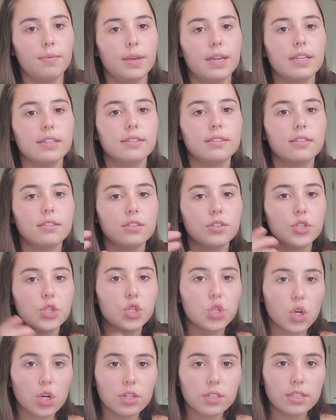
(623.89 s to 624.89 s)
His
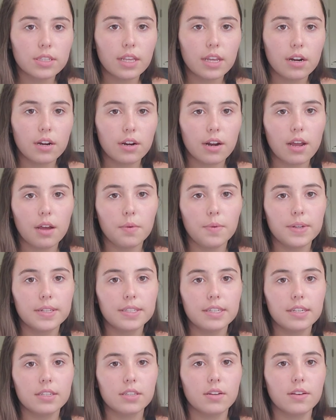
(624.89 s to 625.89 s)
shirts that are not
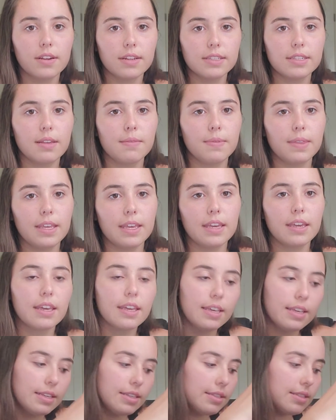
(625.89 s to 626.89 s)
onesies are in something.
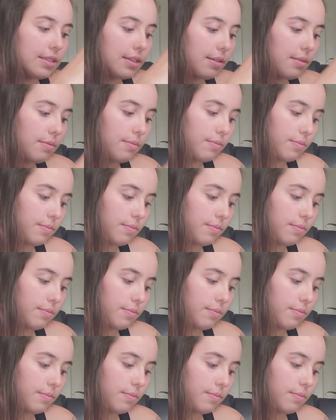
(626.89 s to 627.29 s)
His